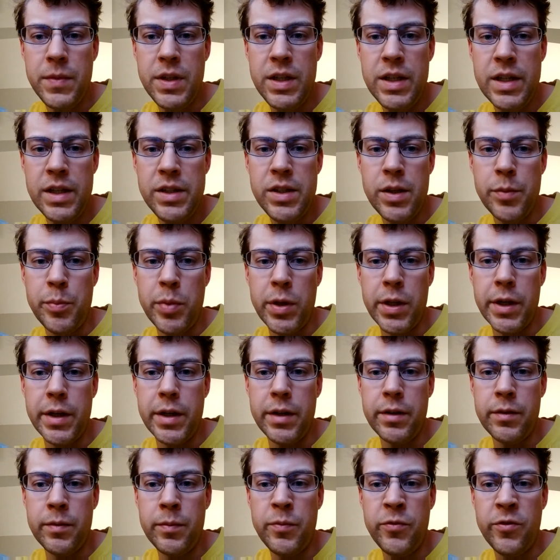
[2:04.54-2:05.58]

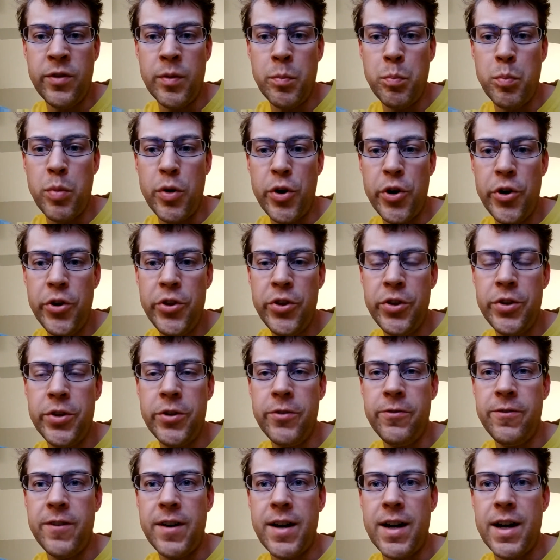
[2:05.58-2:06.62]
Discipline from birth to
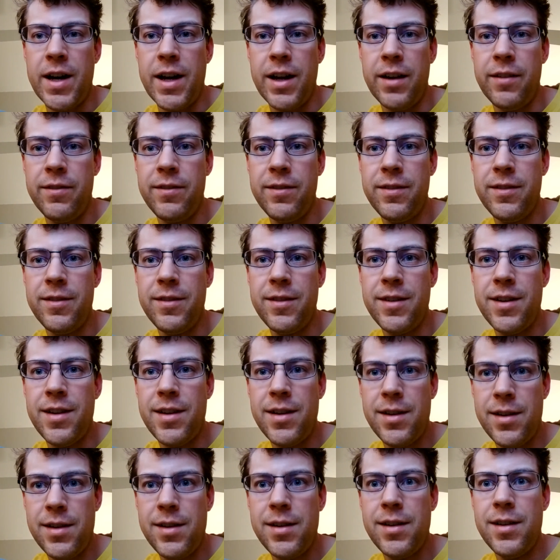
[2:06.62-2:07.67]
5.
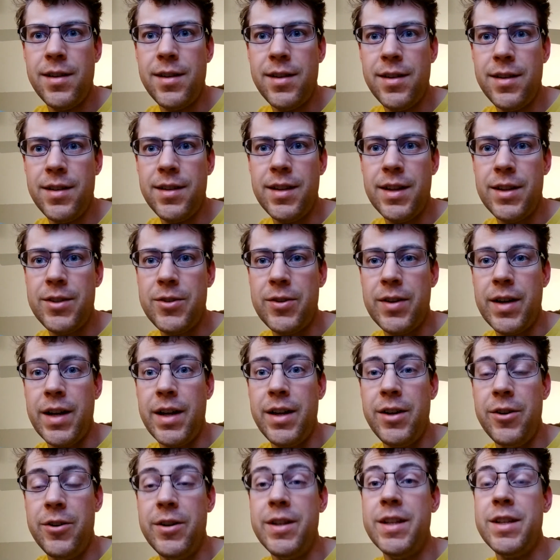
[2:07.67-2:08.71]
That's right,
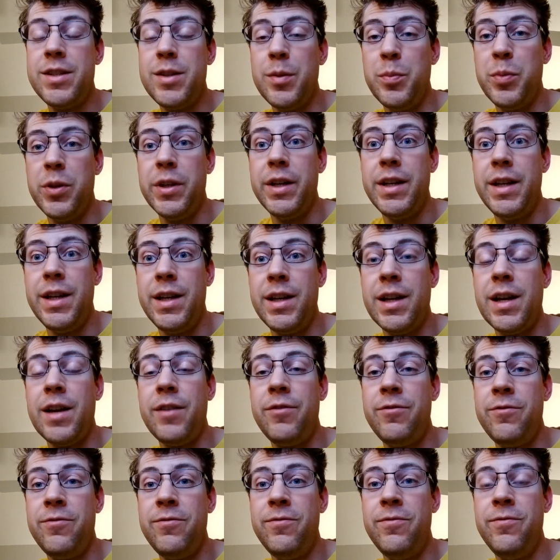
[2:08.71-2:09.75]
you're disciplining a
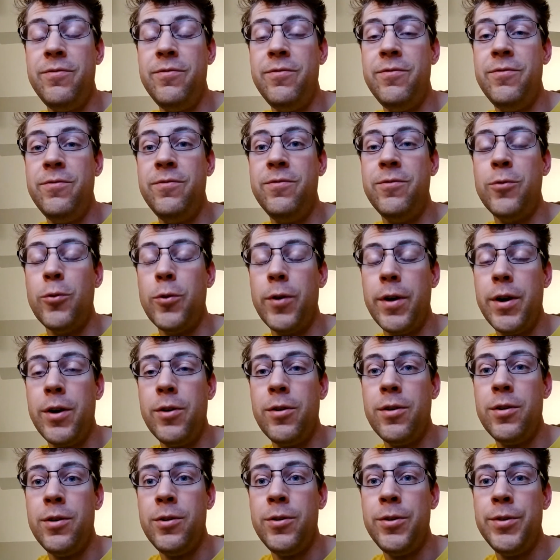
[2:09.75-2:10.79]

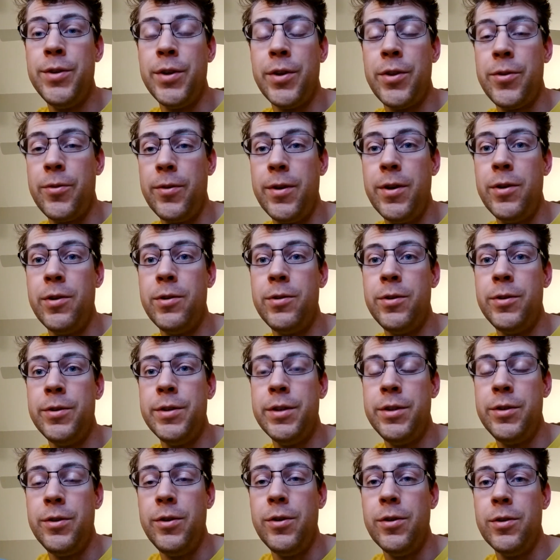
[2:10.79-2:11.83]
4-year-old, a 3-year-old,
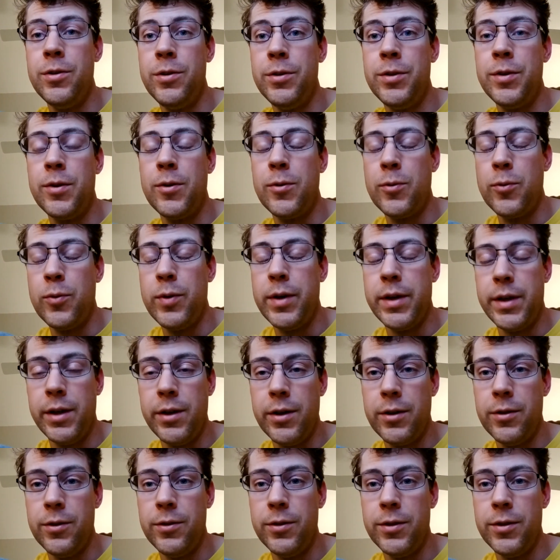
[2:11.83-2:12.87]
a 2-year-old, or a
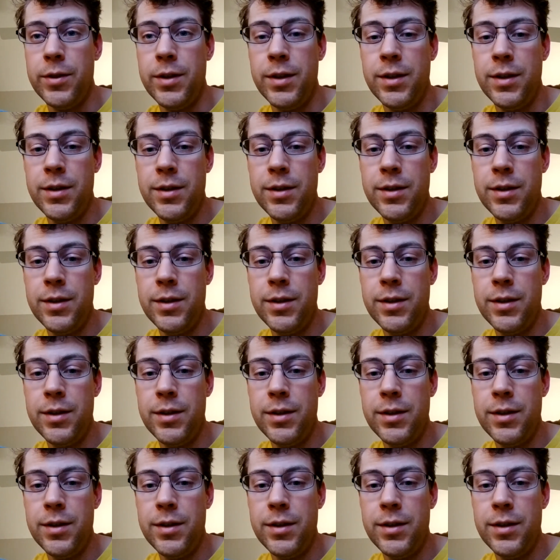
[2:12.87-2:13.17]
1-year-old.